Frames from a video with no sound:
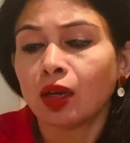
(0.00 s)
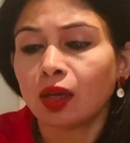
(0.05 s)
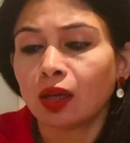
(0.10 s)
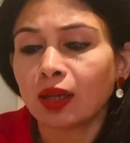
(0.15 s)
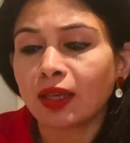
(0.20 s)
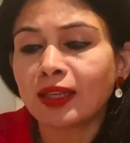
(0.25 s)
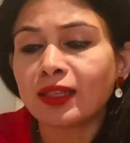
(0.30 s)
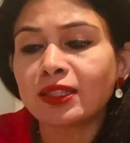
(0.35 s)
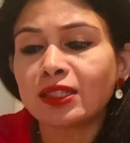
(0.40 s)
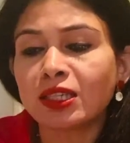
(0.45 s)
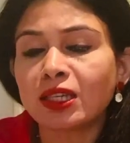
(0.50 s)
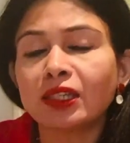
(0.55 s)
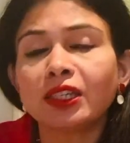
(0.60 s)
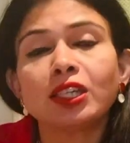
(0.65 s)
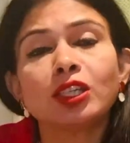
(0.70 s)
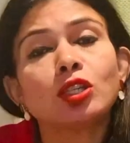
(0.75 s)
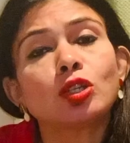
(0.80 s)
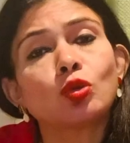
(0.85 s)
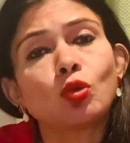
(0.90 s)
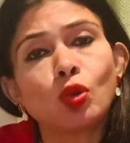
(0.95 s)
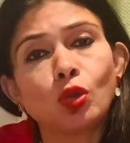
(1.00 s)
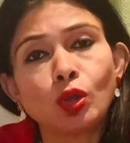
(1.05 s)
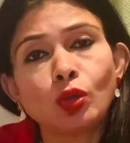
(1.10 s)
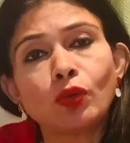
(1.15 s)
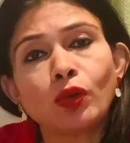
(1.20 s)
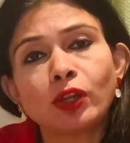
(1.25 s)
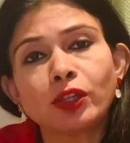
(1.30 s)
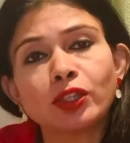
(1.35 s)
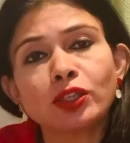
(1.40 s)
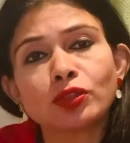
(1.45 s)
insert in a cold
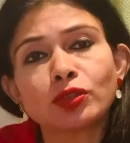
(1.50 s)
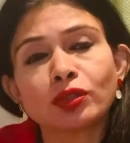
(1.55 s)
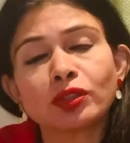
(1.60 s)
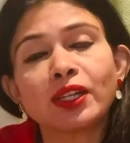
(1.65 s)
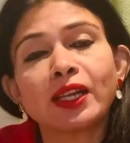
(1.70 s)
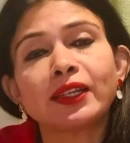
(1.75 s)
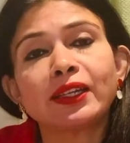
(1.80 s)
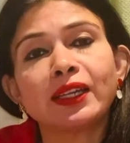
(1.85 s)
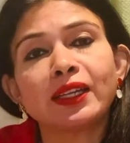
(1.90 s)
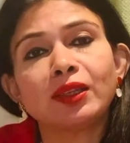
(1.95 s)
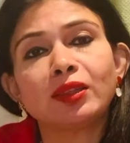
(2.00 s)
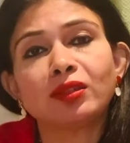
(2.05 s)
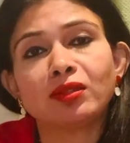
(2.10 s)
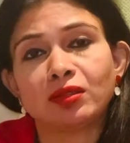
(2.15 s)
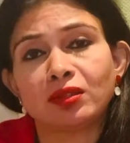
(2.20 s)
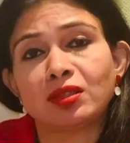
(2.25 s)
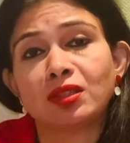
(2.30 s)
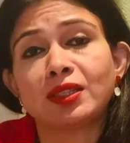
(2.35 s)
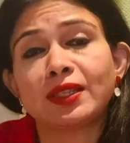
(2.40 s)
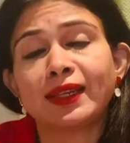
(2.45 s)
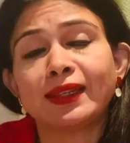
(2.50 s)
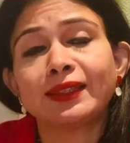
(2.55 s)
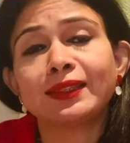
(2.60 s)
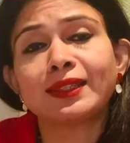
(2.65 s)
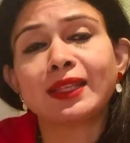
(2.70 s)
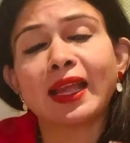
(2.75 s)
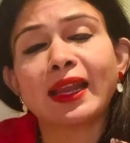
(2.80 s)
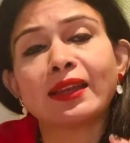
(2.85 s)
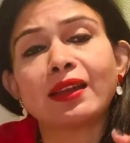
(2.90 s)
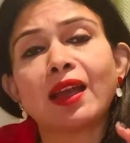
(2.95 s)
water so that it
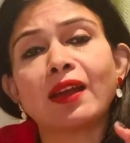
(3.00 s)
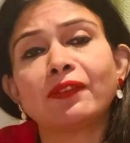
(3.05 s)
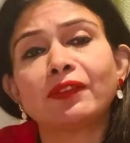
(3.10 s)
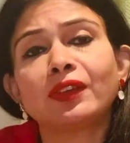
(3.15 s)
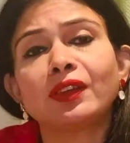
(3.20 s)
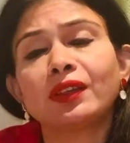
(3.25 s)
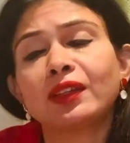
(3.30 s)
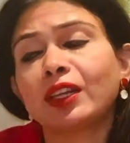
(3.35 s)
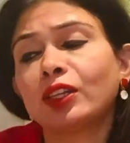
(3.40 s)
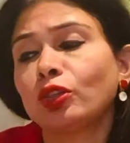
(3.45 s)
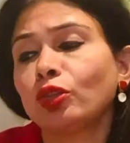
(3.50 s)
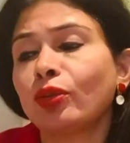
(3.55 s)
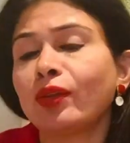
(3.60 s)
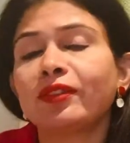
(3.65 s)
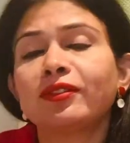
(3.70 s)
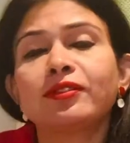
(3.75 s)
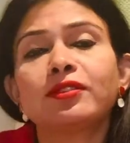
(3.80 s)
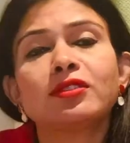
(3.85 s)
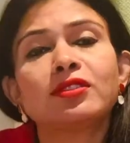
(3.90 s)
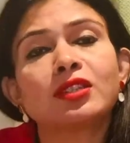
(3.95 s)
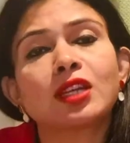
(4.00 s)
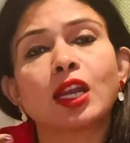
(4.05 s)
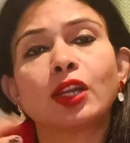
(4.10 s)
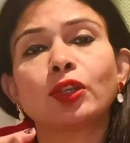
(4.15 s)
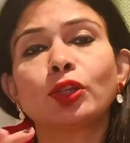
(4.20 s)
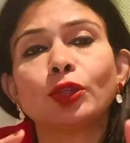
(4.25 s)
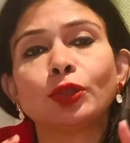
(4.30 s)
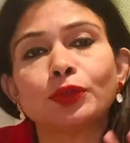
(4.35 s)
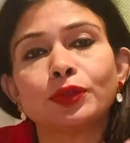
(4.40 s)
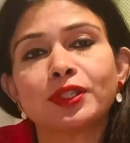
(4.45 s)
sets, and after that you have to
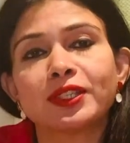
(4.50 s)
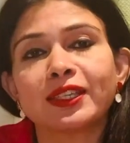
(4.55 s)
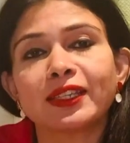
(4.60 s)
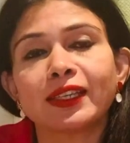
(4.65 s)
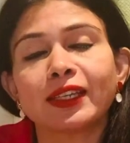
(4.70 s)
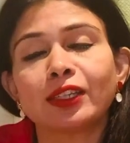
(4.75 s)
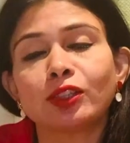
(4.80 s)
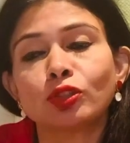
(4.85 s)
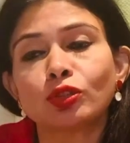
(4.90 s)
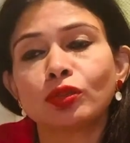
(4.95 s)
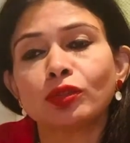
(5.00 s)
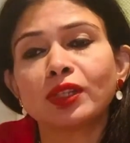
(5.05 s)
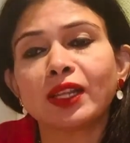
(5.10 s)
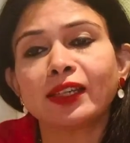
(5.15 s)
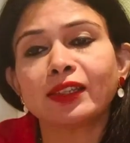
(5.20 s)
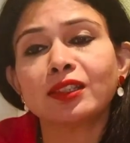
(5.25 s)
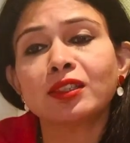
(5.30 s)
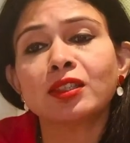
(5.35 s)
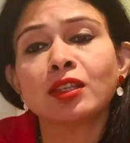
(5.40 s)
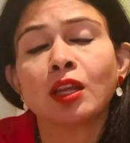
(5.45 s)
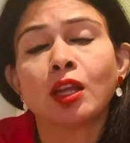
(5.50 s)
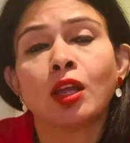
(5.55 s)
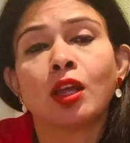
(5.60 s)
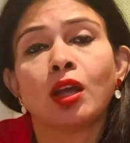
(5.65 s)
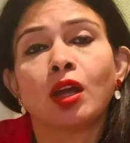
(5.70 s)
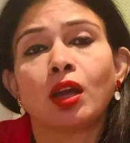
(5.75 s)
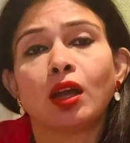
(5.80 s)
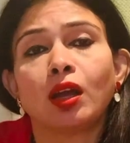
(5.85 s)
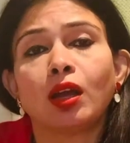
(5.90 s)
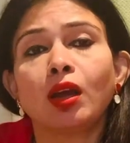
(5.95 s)
start using it. So that is
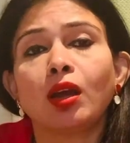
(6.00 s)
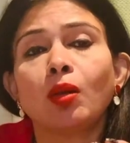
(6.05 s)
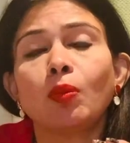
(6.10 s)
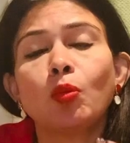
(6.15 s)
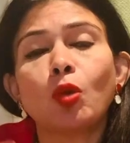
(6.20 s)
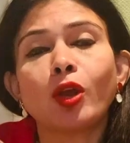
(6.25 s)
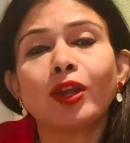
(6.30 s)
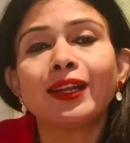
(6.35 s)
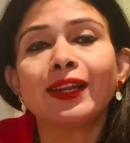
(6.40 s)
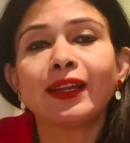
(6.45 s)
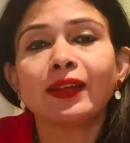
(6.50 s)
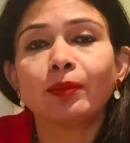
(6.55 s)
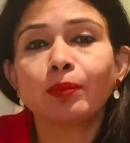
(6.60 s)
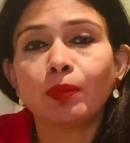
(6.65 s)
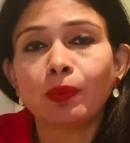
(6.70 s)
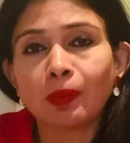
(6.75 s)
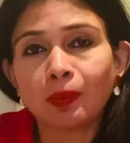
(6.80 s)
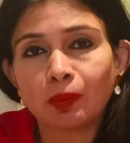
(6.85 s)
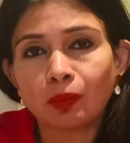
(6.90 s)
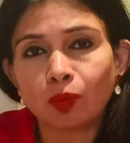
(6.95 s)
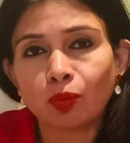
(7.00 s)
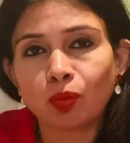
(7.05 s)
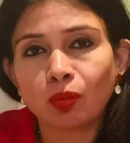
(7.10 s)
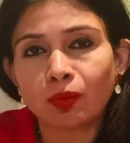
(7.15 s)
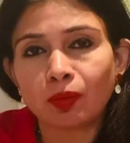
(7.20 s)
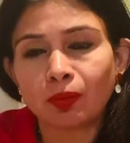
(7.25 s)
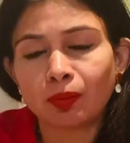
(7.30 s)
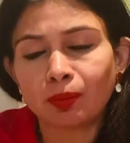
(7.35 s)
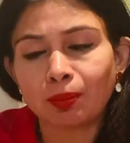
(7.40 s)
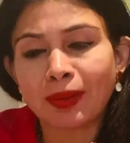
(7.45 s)
boil
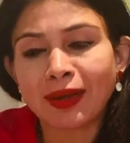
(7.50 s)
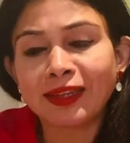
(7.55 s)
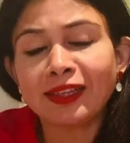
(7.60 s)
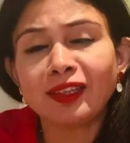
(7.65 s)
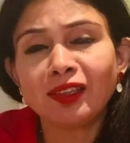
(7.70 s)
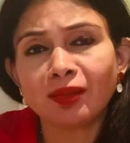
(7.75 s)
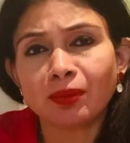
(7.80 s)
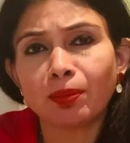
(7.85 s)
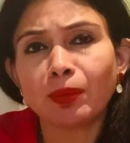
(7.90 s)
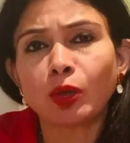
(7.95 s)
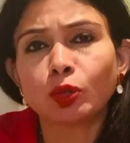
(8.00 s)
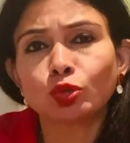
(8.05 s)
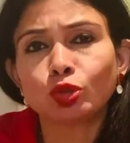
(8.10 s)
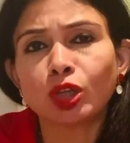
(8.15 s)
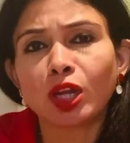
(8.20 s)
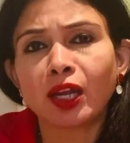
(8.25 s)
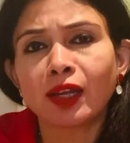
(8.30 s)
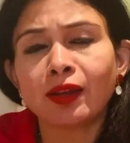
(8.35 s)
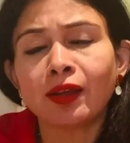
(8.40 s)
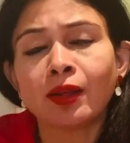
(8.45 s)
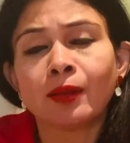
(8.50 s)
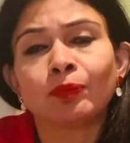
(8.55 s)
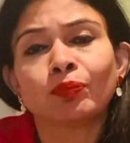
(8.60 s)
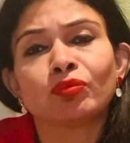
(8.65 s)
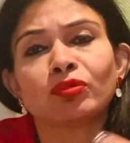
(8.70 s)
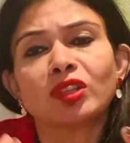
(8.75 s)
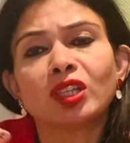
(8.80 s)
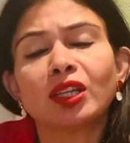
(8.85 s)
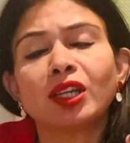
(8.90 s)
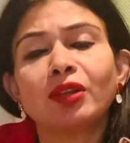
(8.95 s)
and bite mouthguard.
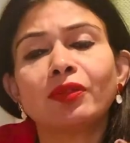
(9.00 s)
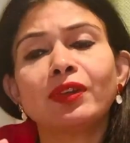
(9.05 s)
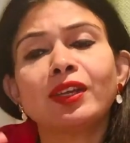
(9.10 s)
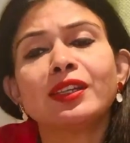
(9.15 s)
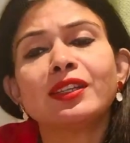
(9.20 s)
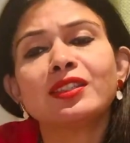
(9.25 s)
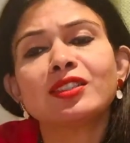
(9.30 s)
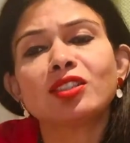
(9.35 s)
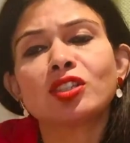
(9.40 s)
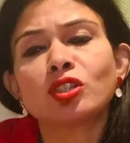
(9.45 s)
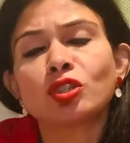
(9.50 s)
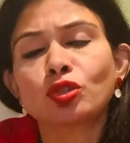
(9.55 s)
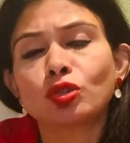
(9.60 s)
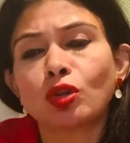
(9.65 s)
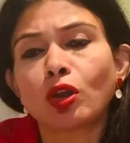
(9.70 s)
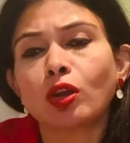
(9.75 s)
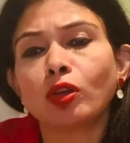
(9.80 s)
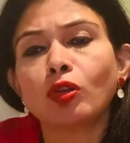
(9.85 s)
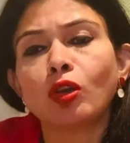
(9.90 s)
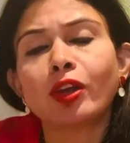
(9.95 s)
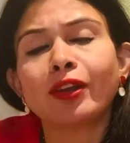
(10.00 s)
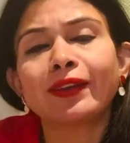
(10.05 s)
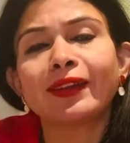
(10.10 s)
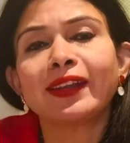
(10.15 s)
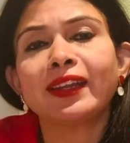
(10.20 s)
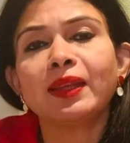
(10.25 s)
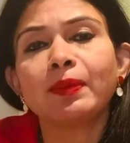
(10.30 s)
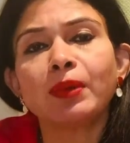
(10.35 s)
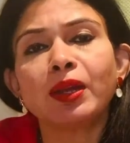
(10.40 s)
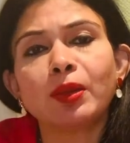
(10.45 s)
Third one is a stock or
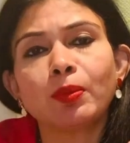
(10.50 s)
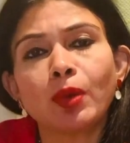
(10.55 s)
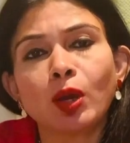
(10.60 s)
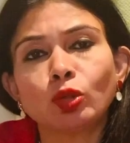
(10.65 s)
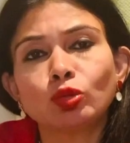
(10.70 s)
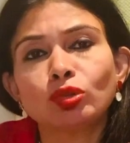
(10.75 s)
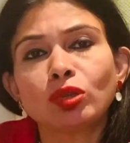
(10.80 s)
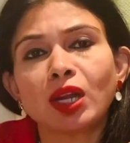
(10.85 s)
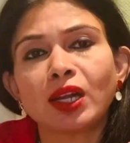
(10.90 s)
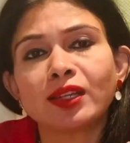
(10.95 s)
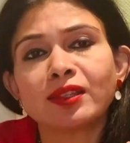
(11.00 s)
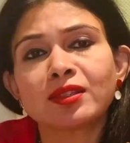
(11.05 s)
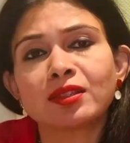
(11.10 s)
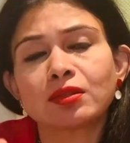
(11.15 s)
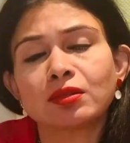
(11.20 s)
ready-made mouthguards.